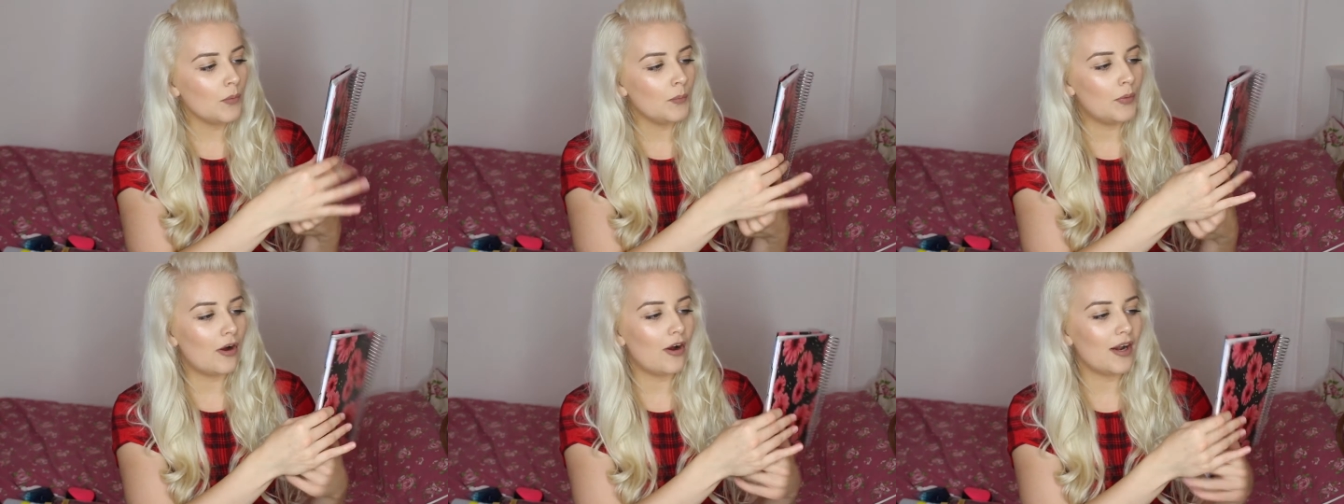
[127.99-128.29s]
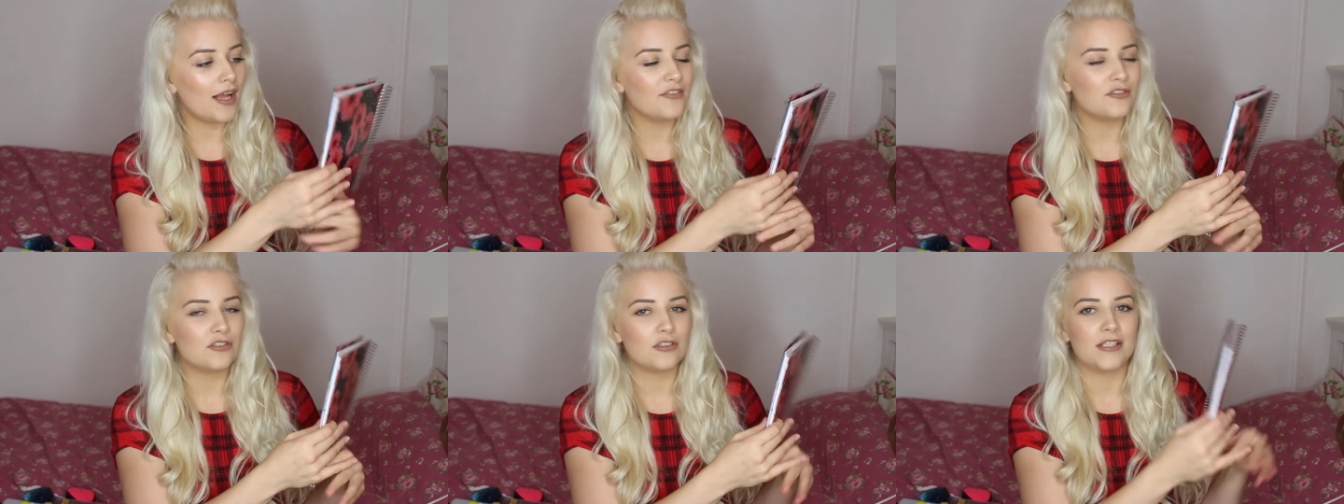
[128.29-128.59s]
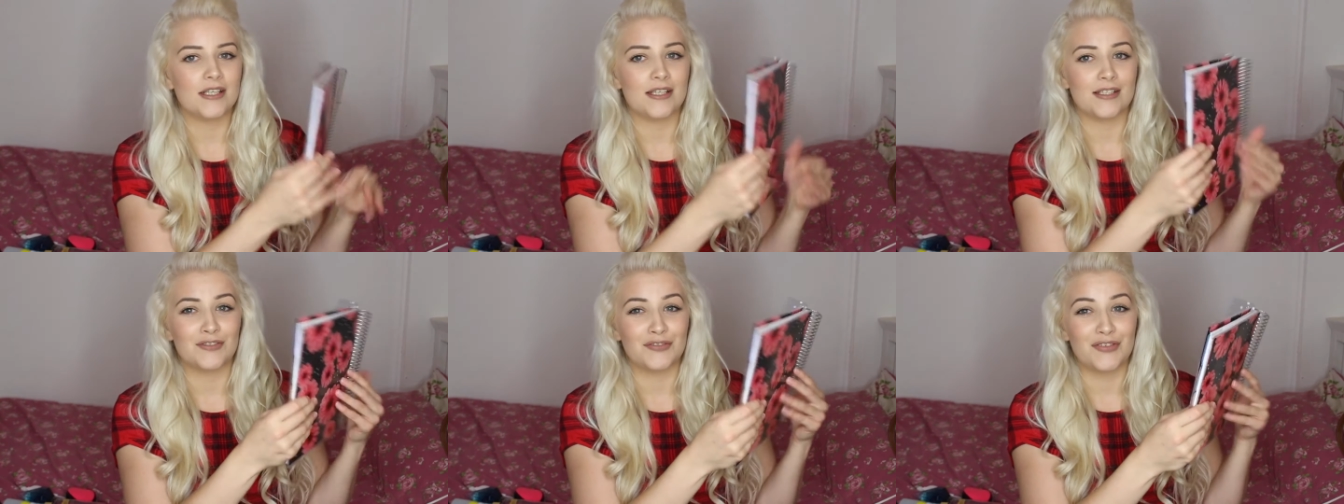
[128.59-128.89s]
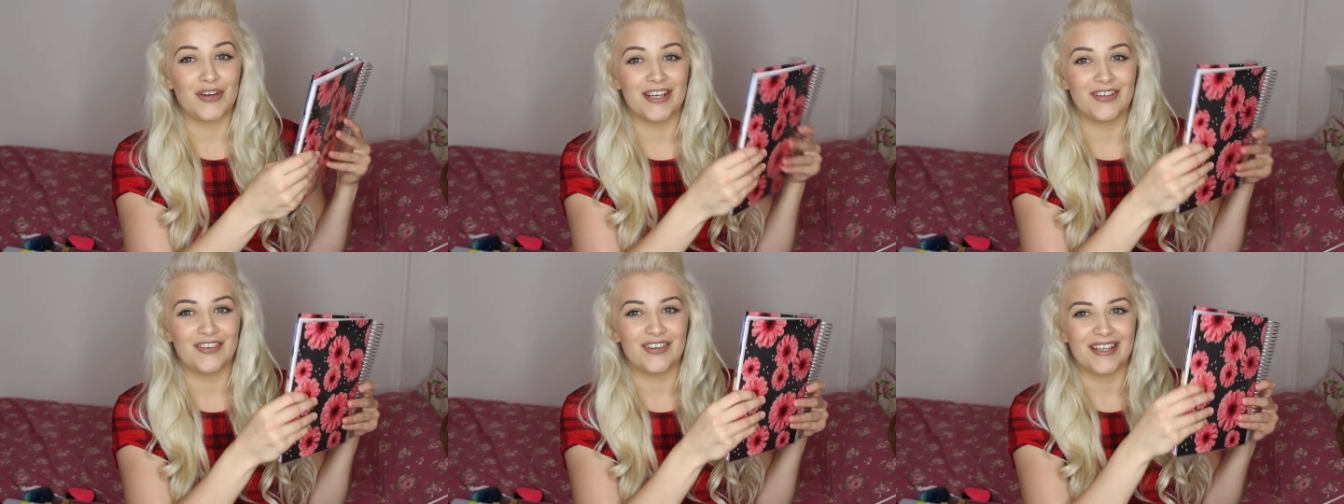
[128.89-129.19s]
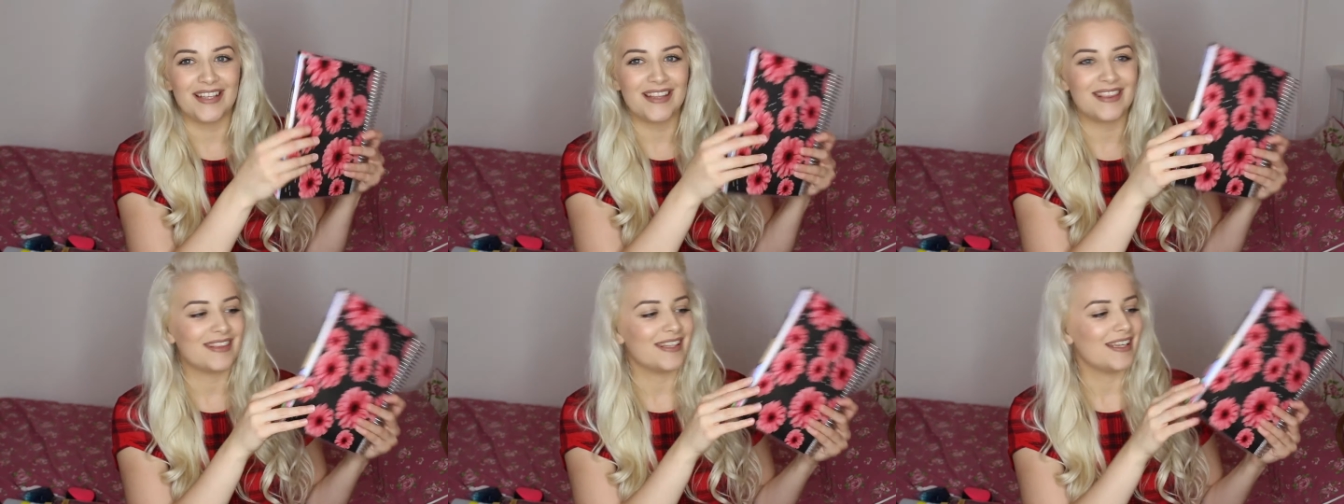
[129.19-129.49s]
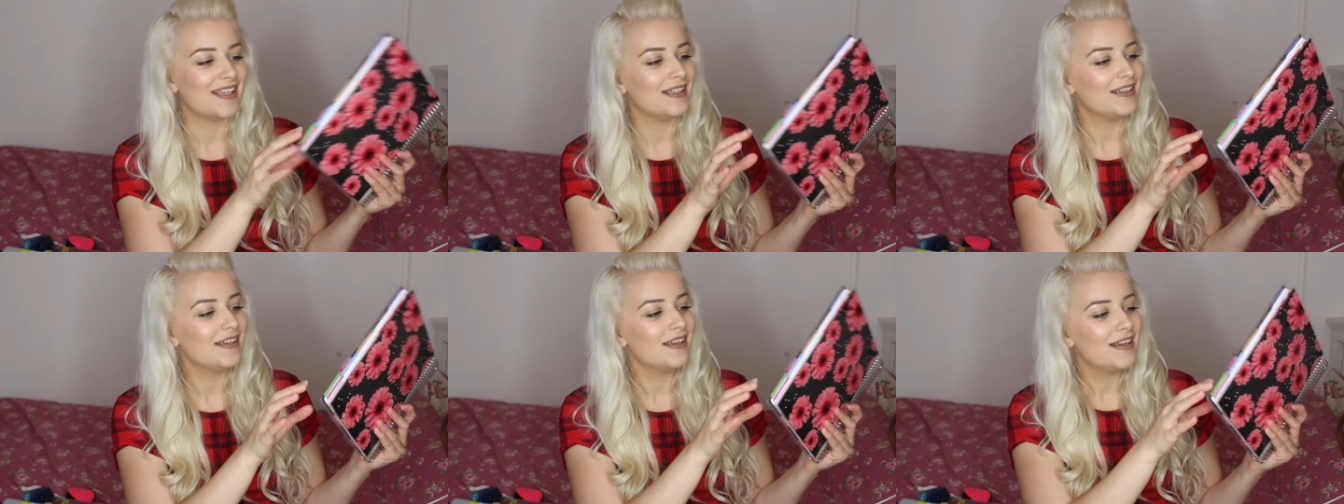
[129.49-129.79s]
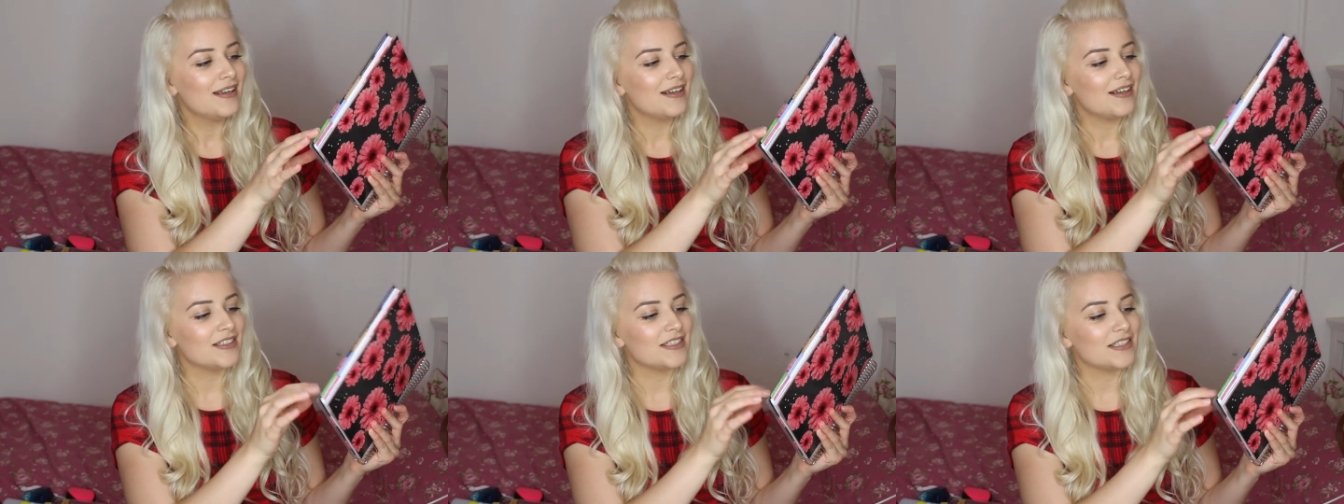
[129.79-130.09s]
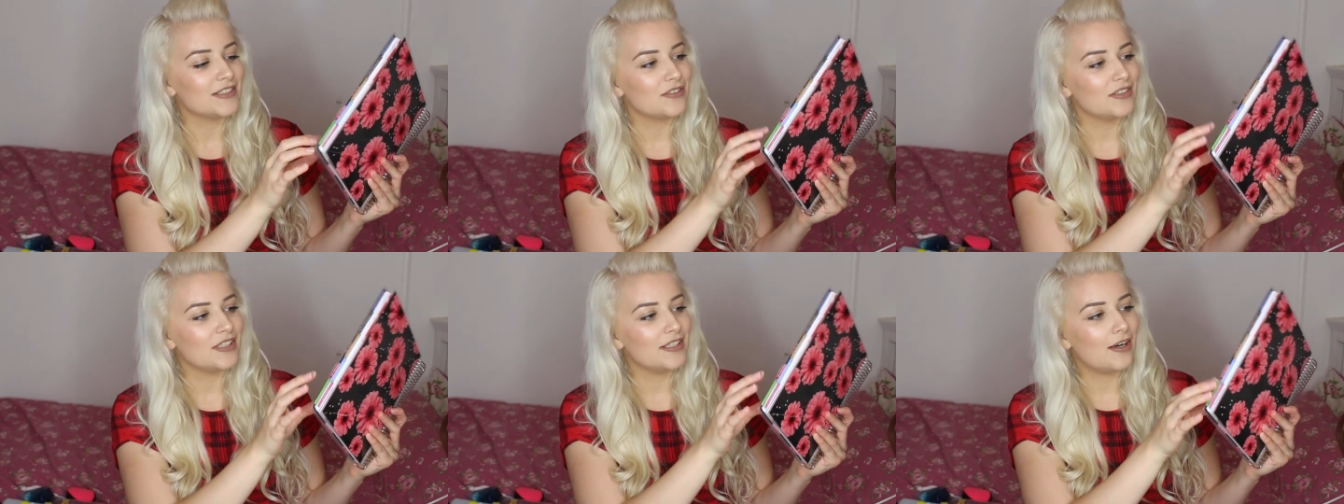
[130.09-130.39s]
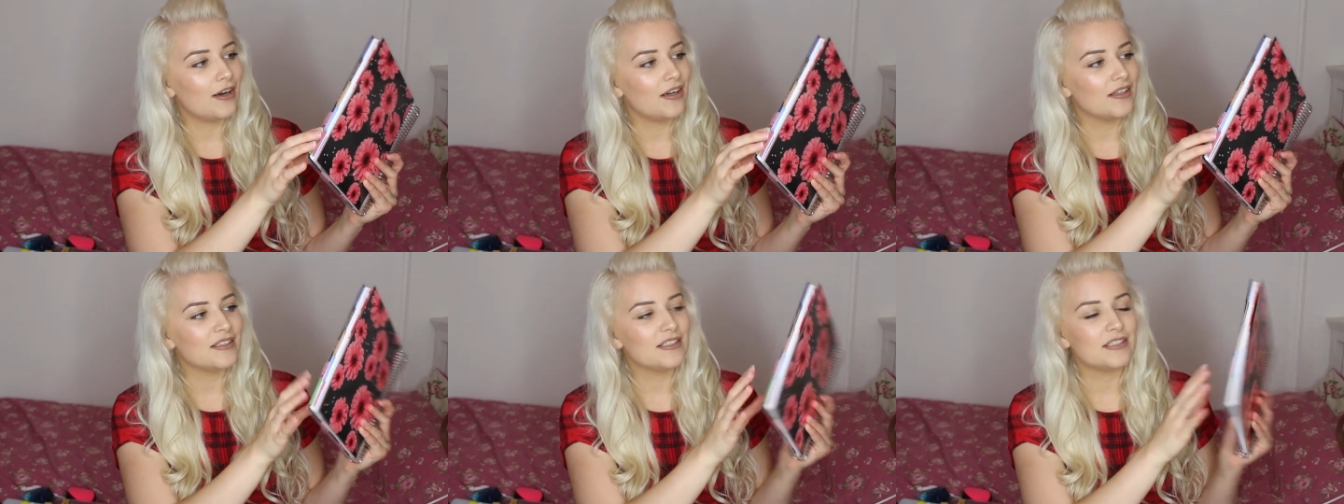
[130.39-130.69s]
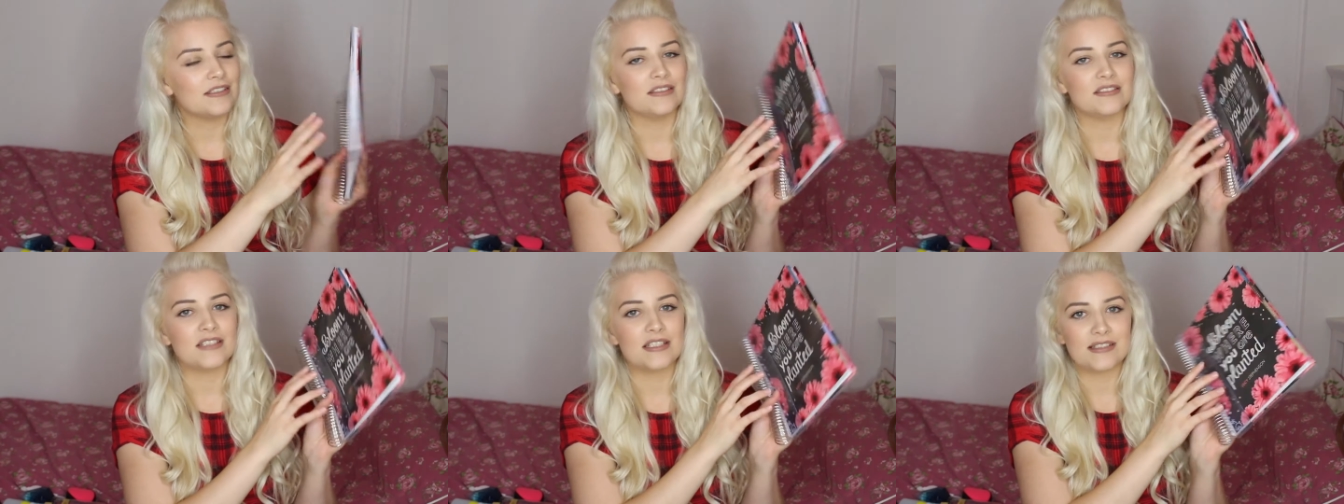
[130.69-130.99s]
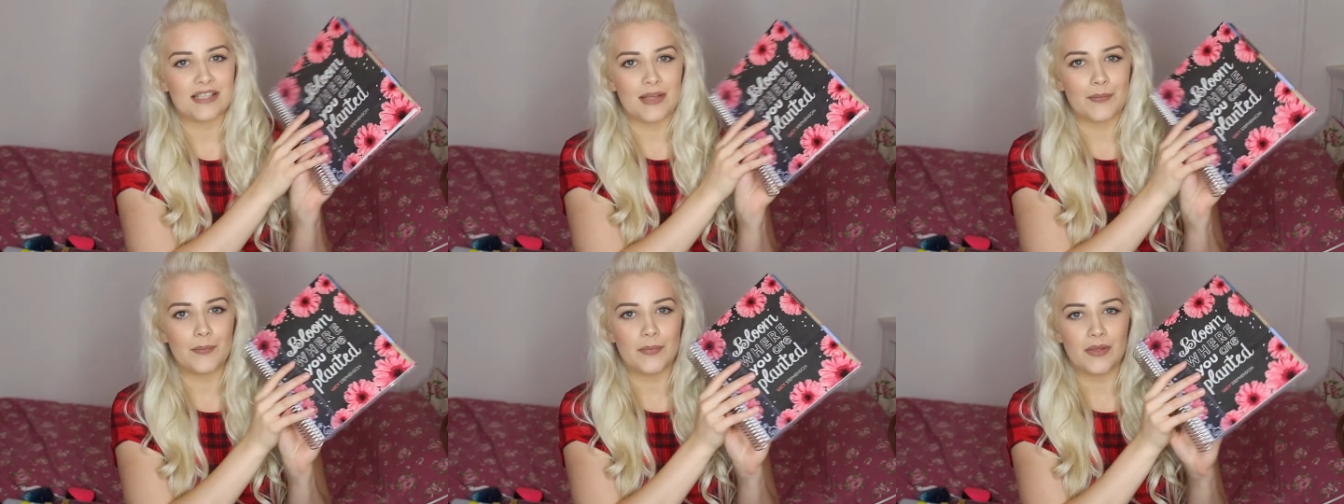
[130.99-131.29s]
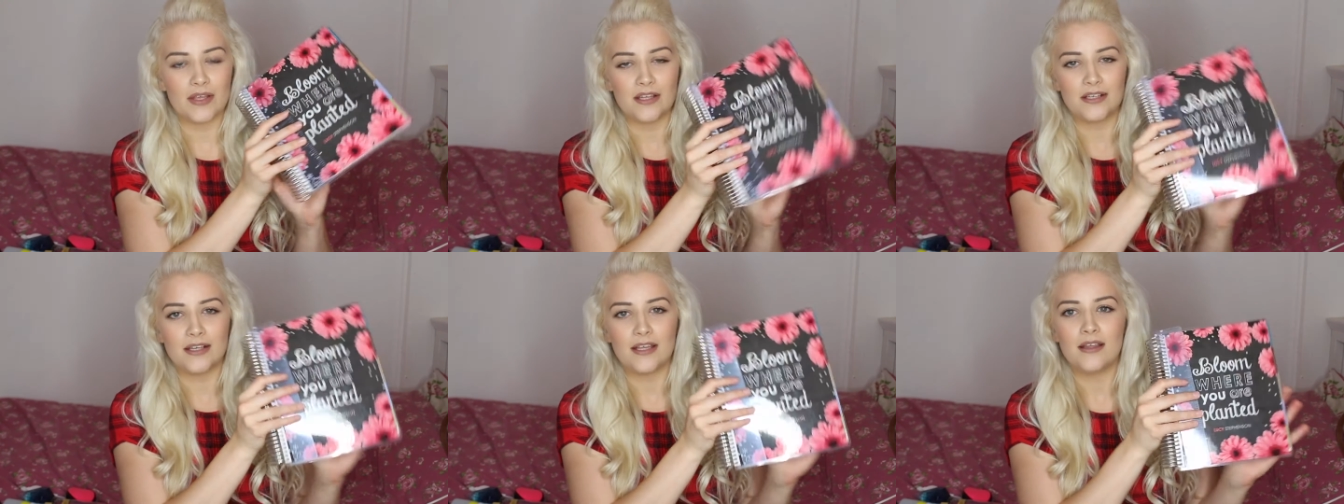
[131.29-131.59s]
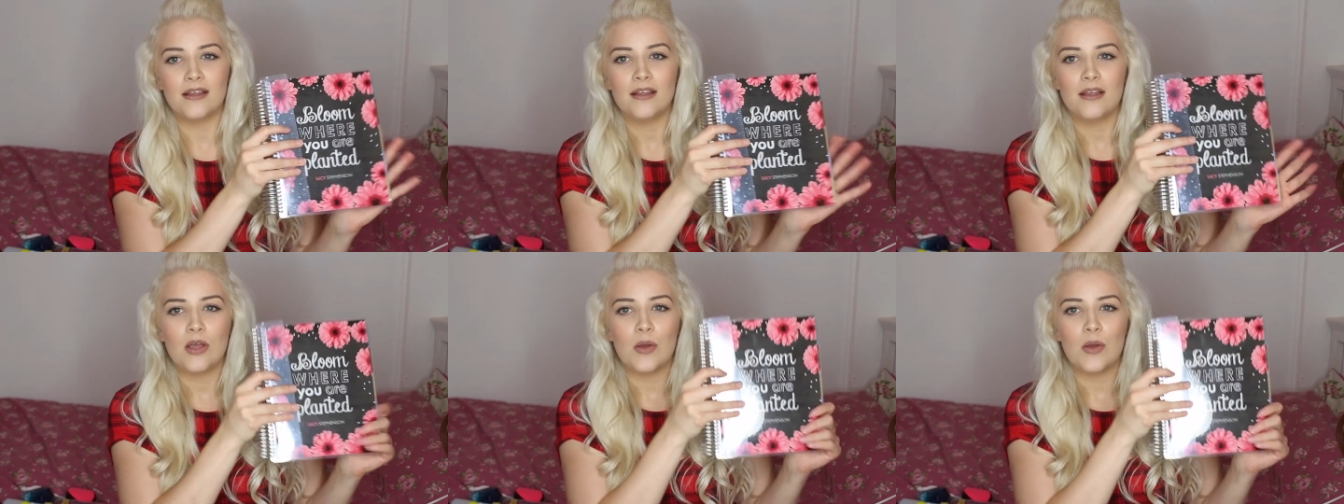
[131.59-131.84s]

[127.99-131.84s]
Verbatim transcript: But all I've done, it's really, really thin because it's only got until December in it.